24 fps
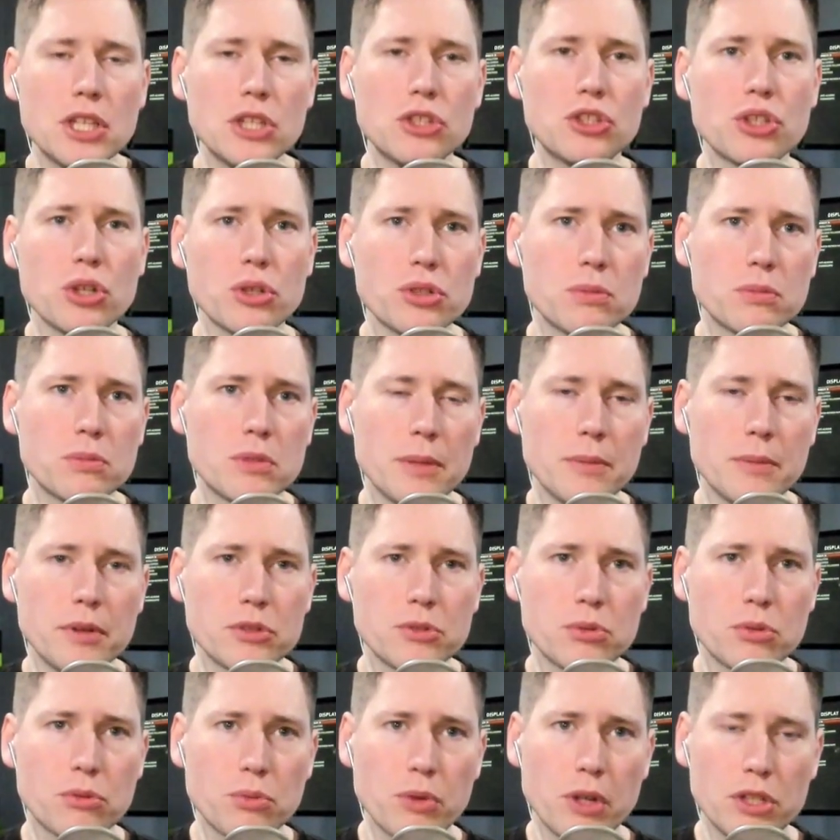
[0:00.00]
did show some
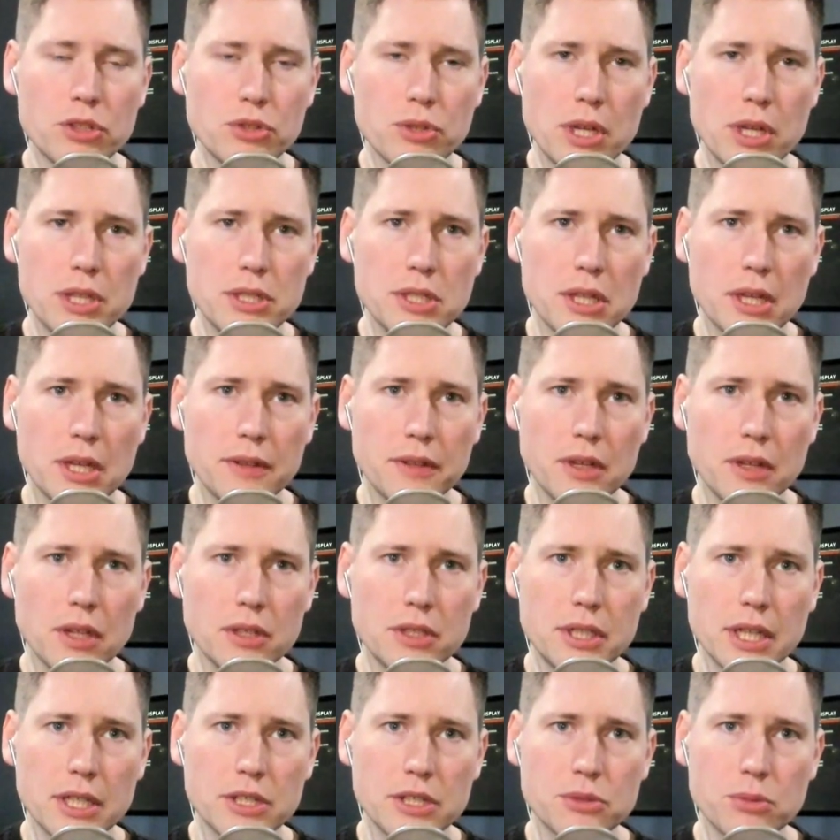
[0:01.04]
demos with ray tracing on the
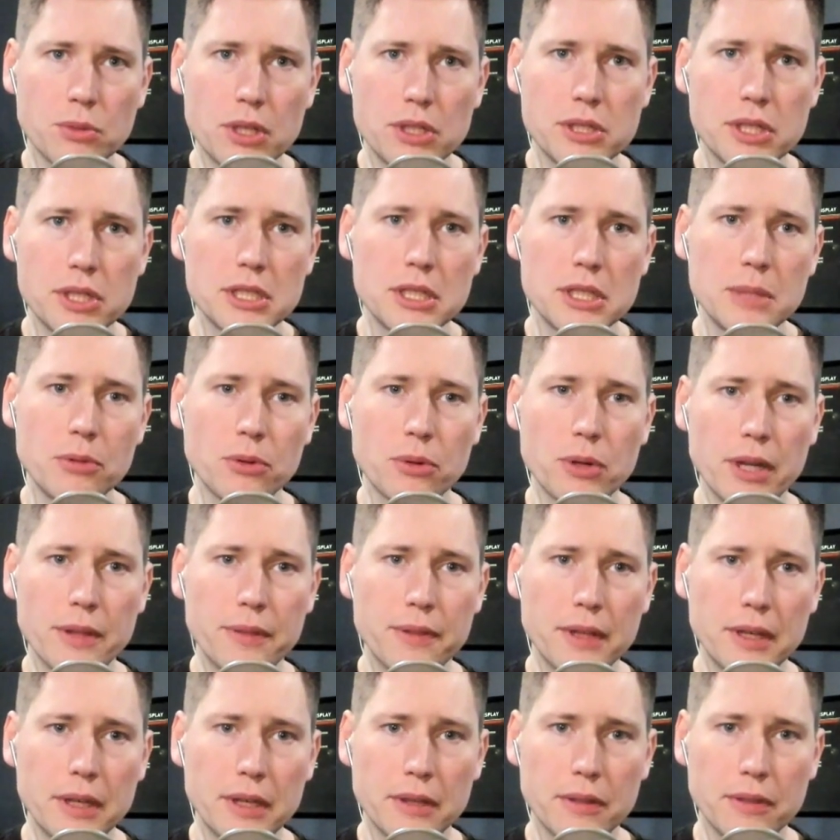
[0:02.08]
RTX 2060, but I
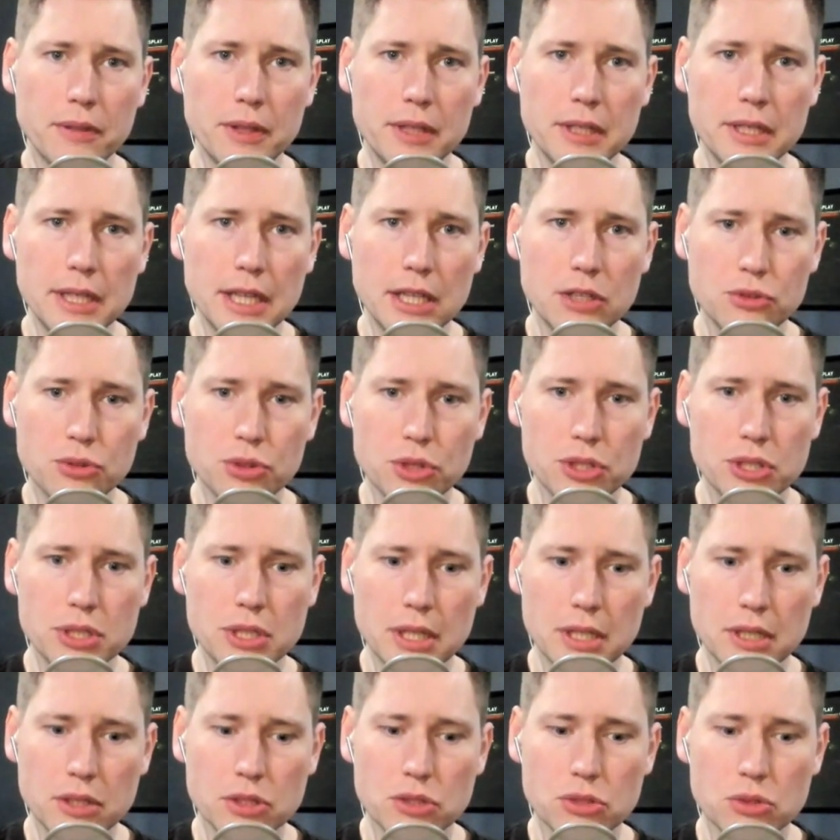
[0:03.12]
think the
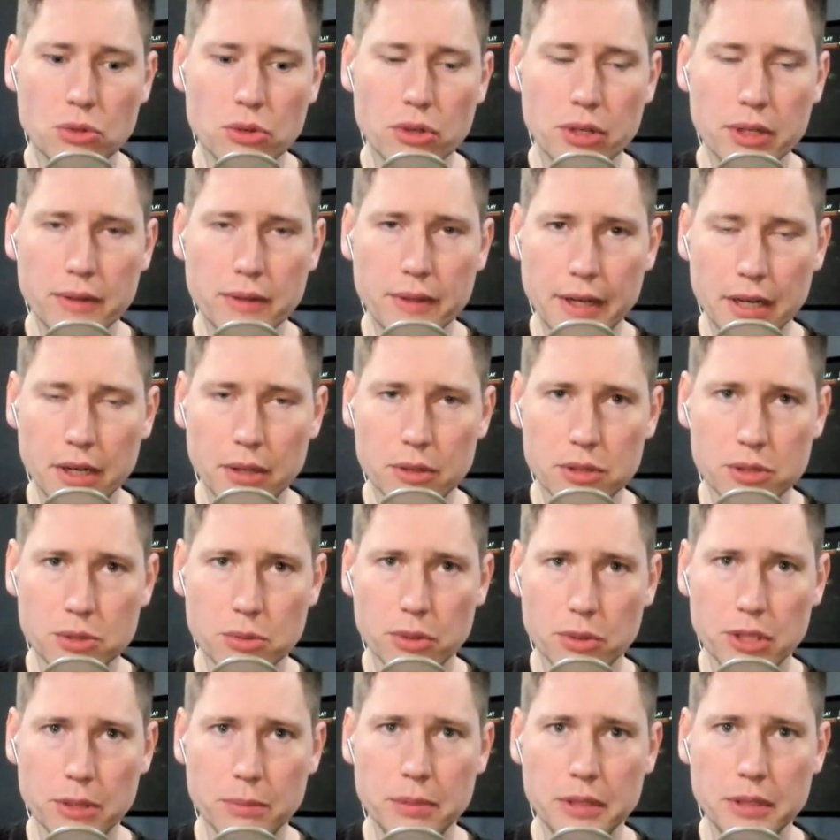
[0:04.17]
interesting story there is
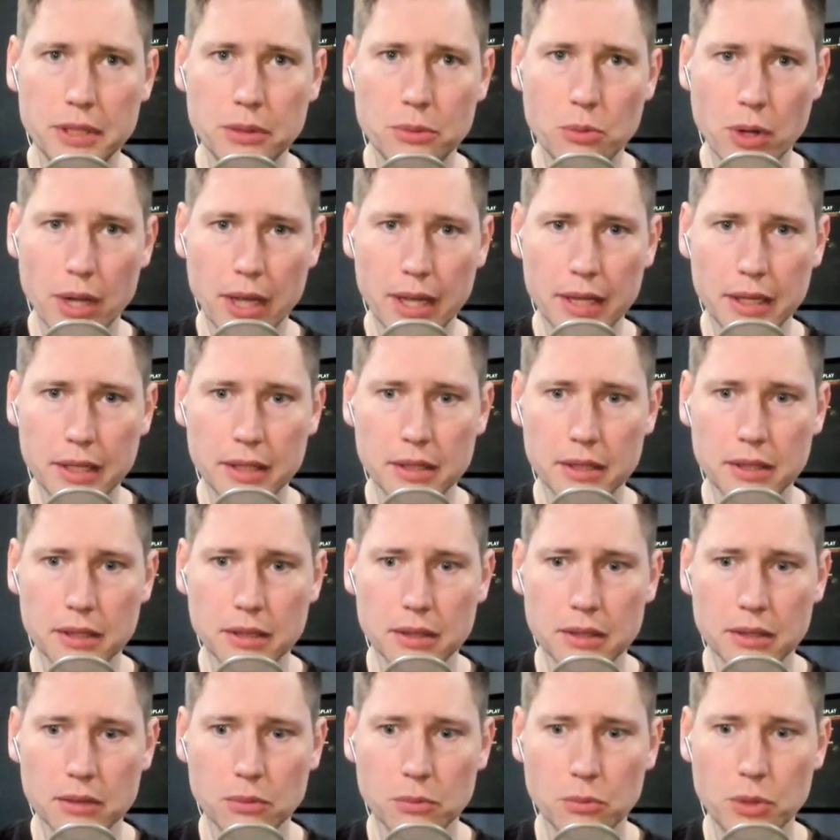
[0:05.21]
going to be when
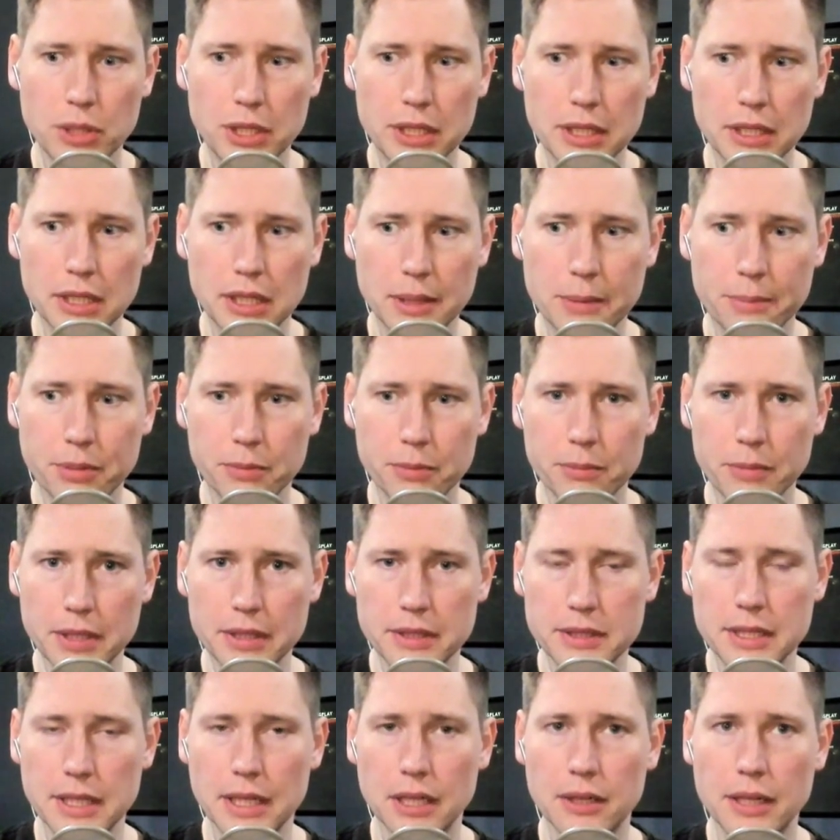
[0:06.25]
we can
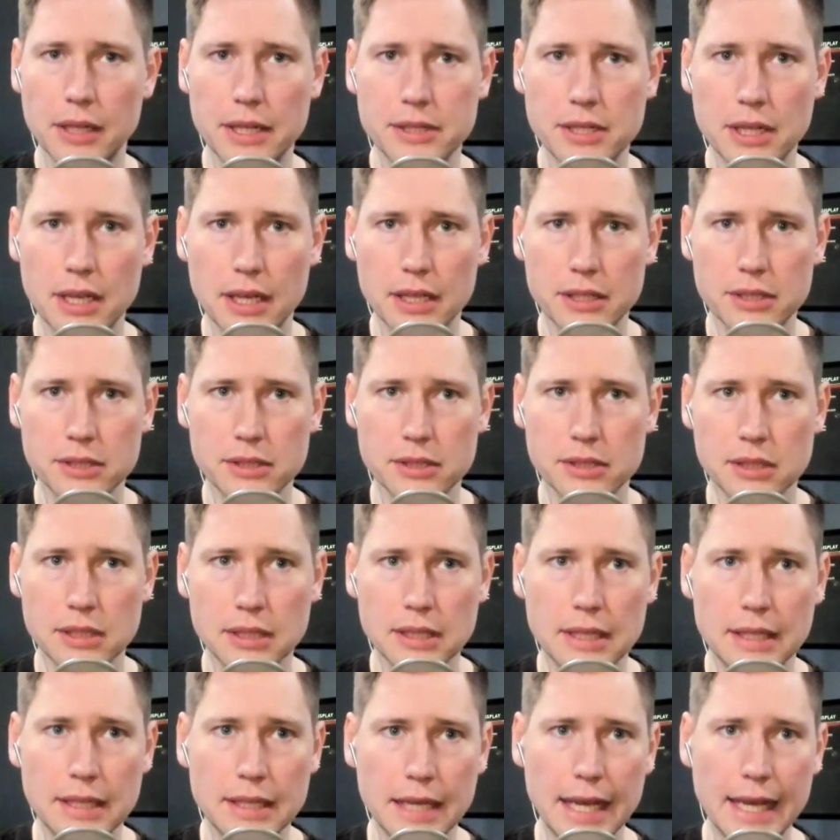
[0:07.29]
implement DLSS
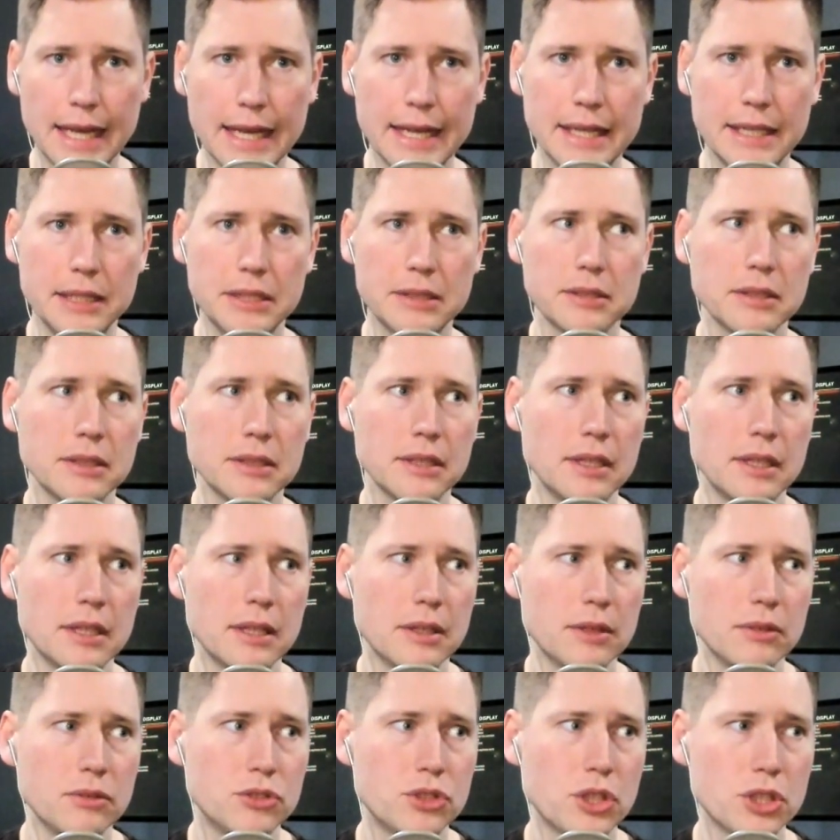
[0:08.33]
and
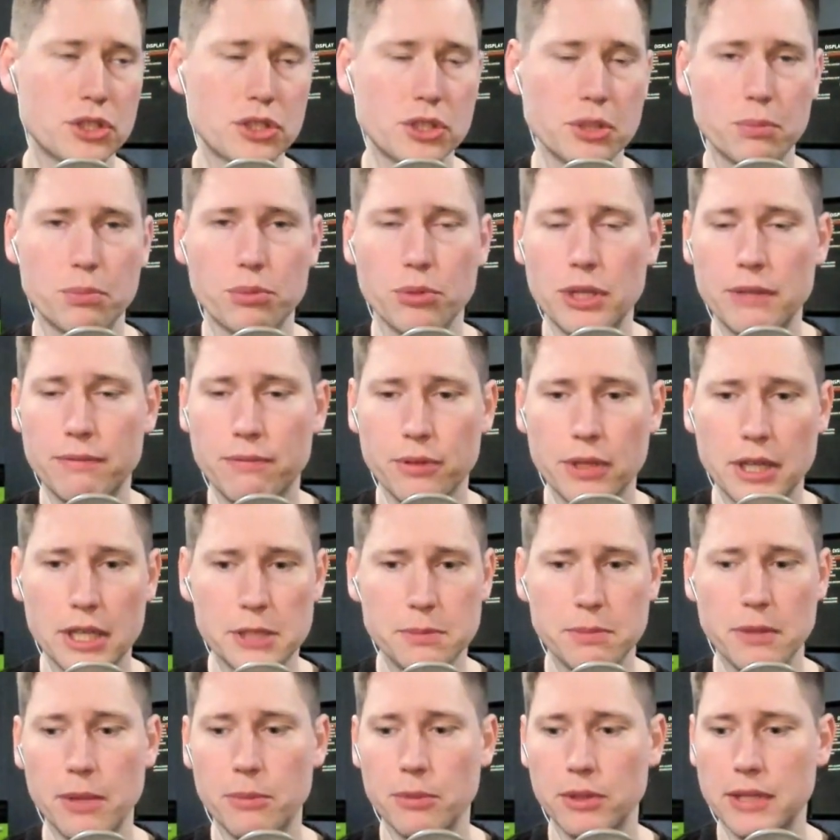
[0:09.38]
just to briefly
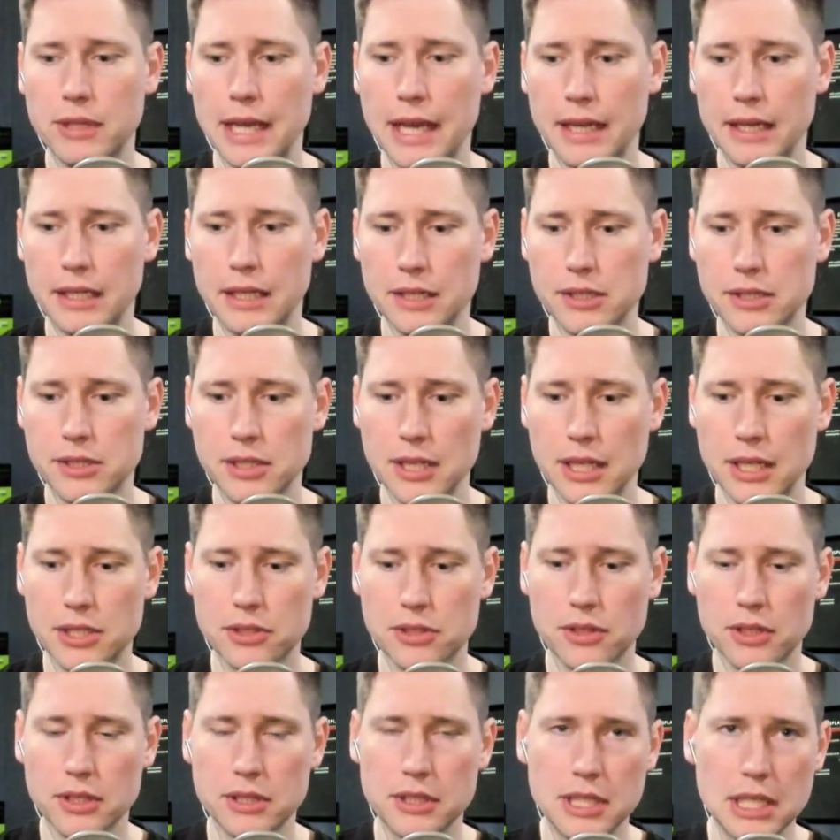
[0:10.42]
explain what that is, it's
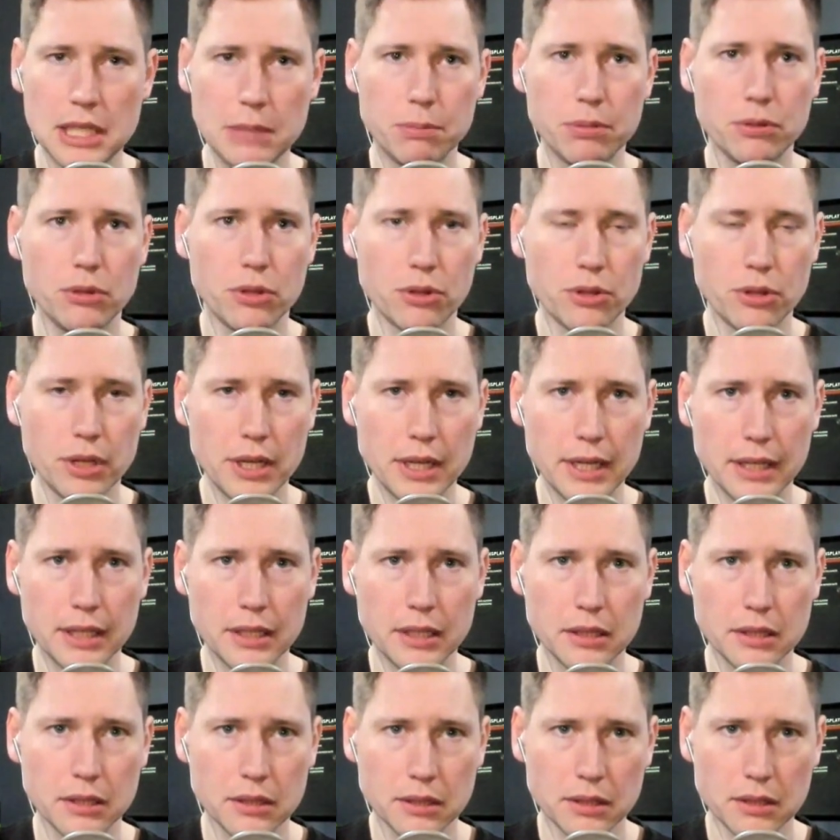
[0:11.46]
the deep
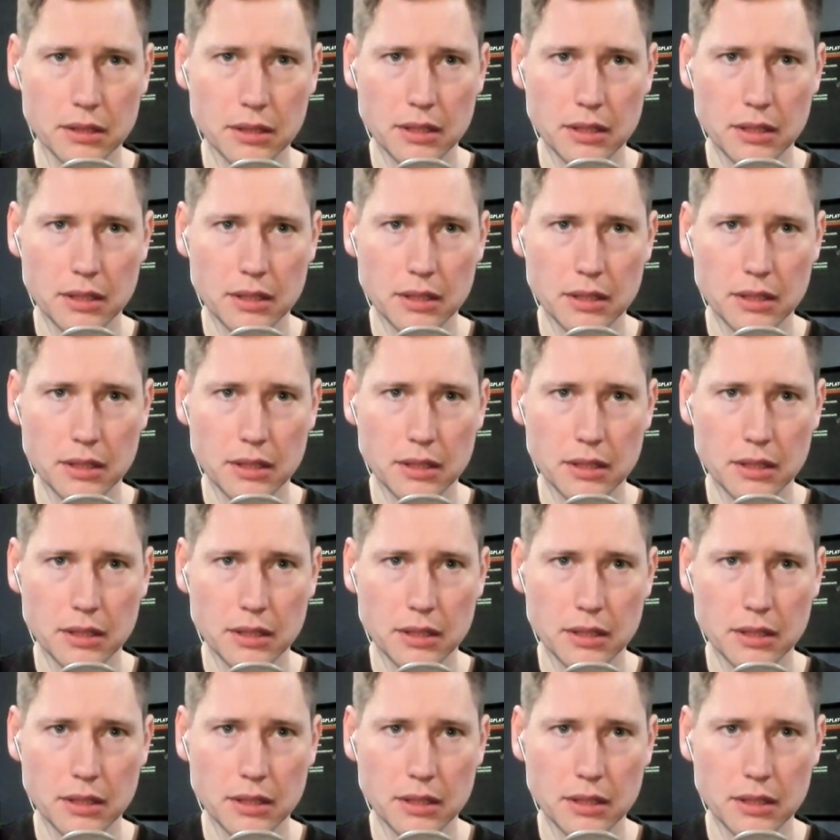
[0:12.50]
learning